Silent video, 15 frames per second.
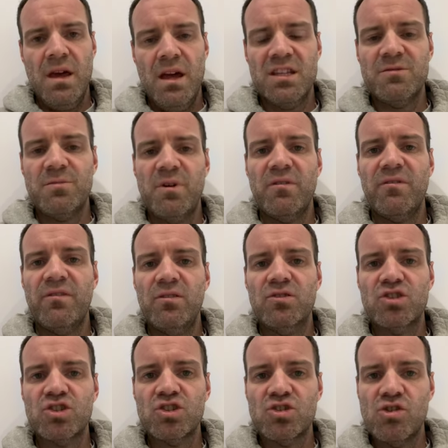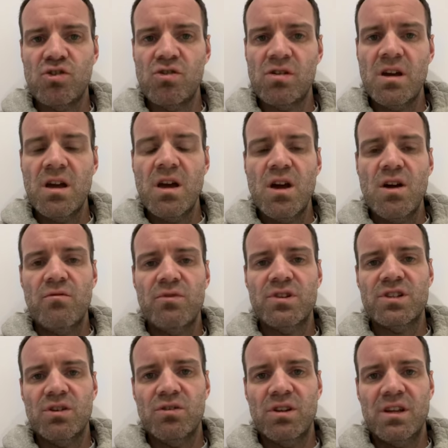It's about feeling strong,
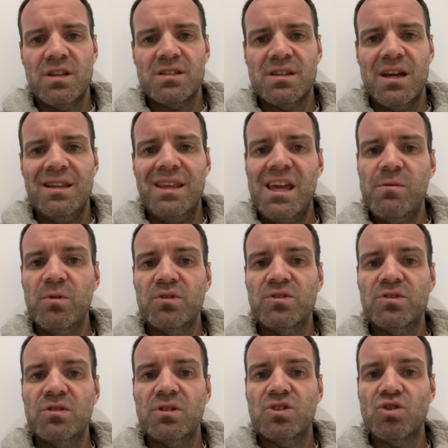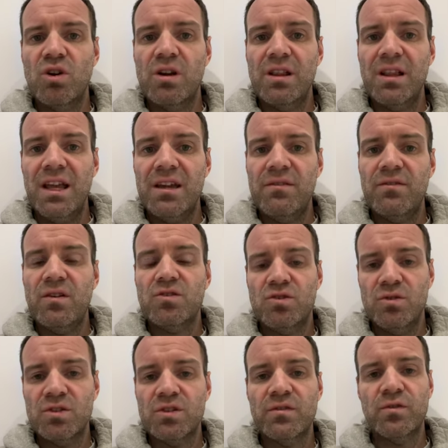resilient, and able to enjoy life
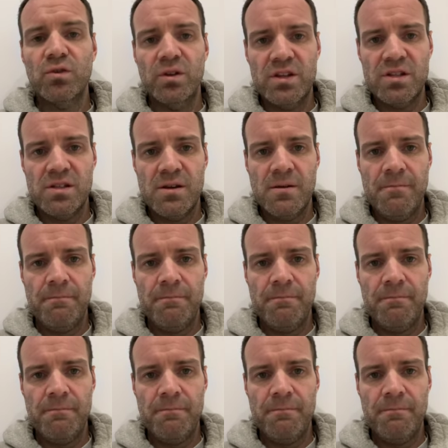to its fullest.